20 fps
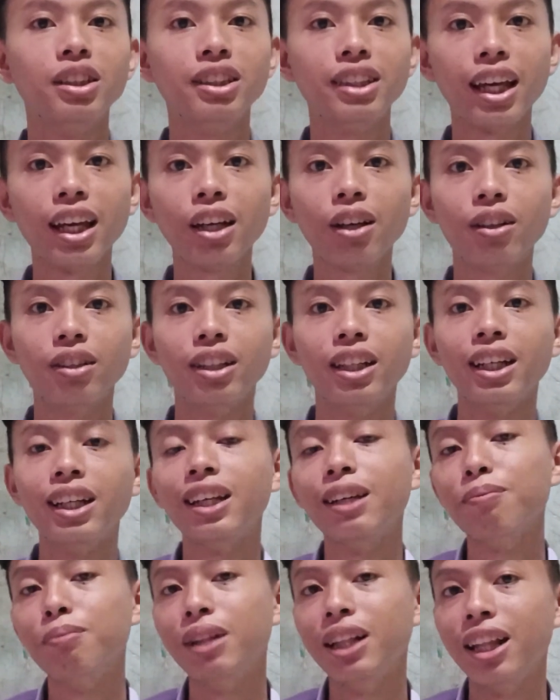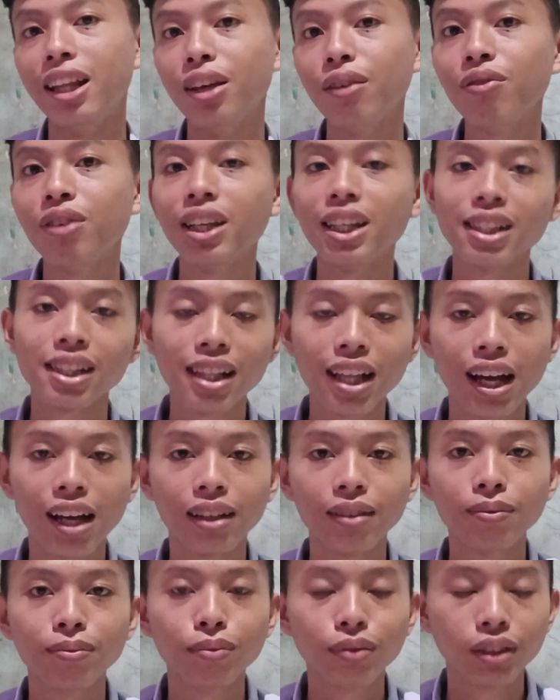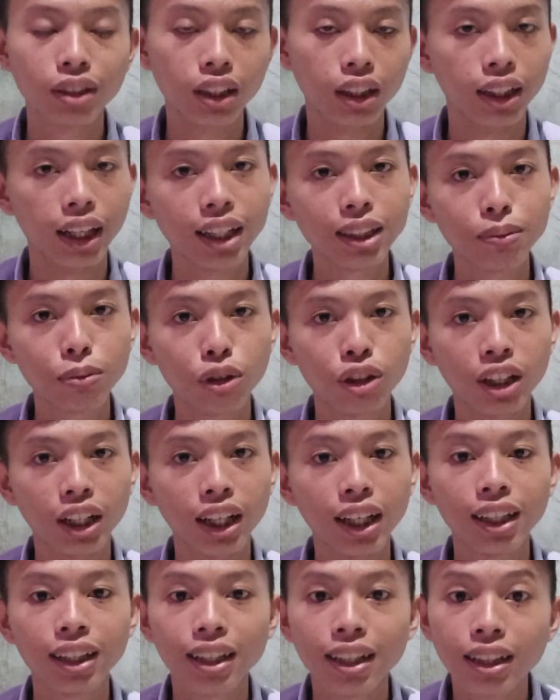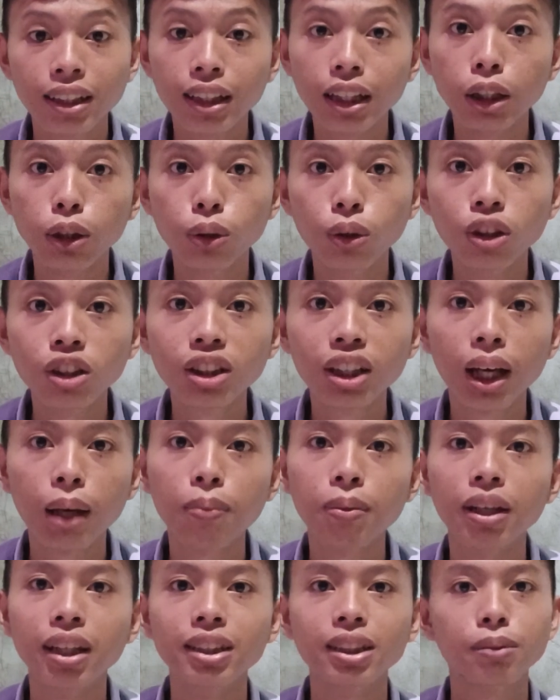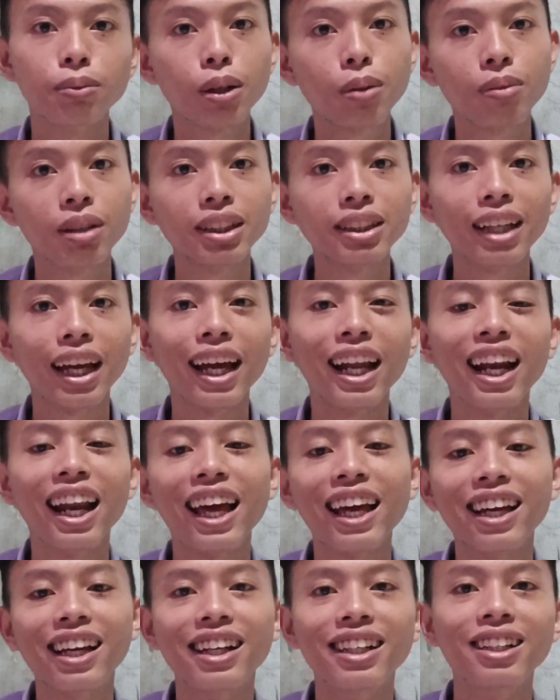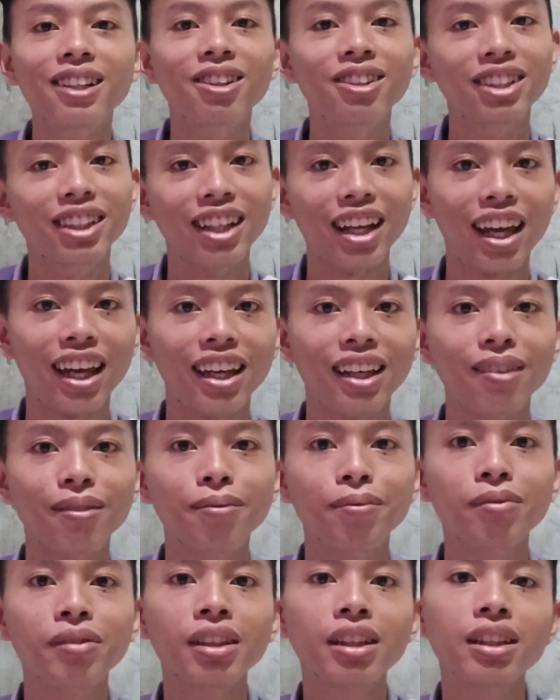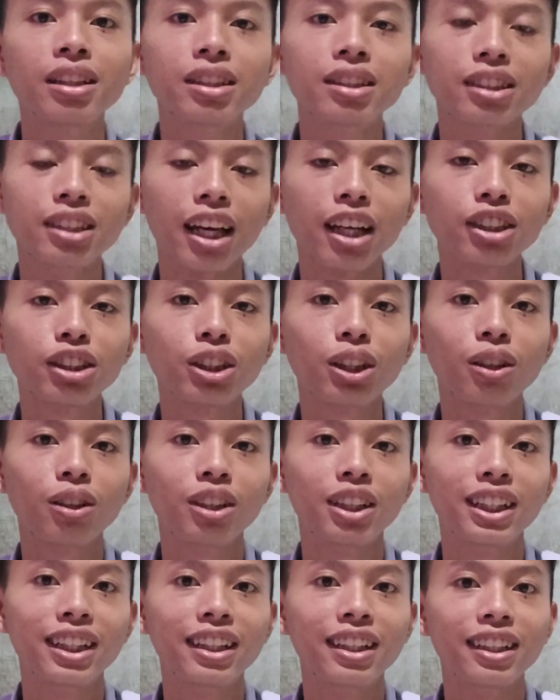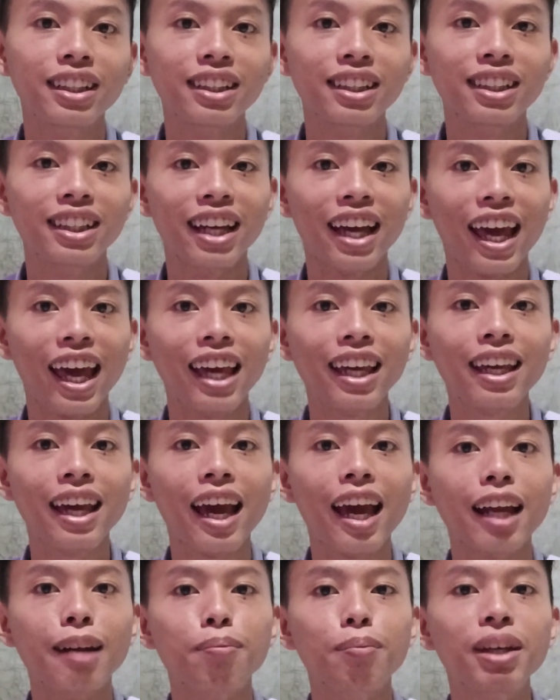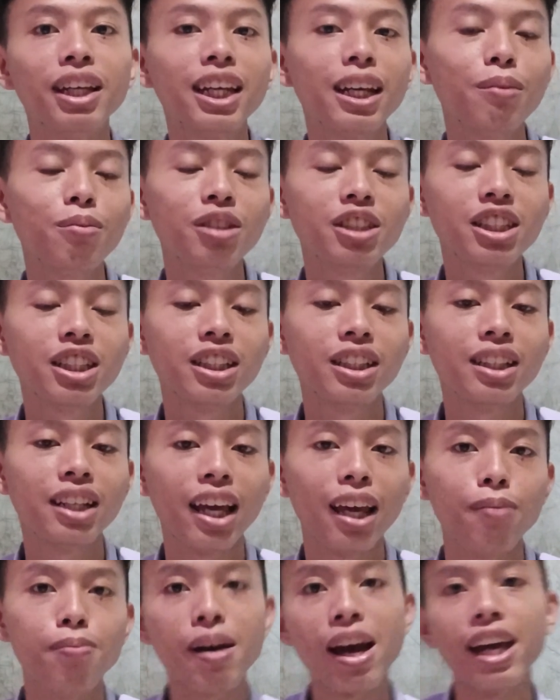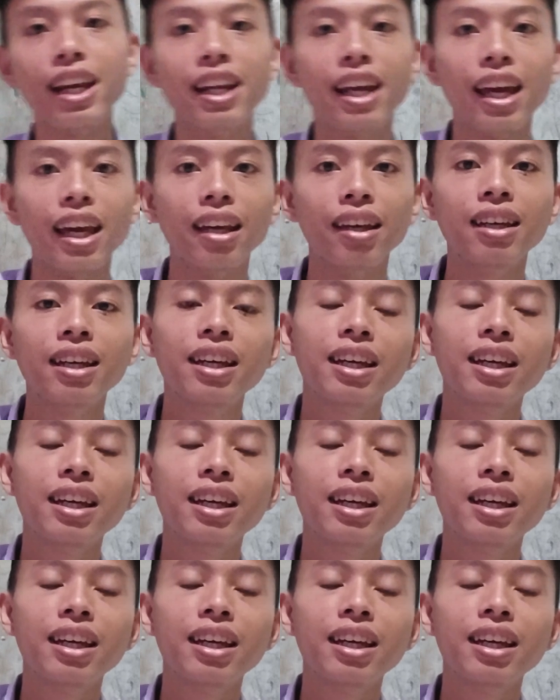Jack couldn't believe his luck. The next morning, the goose kept its promise and laid a golden egg. Jack sold the egg and became richer day by day.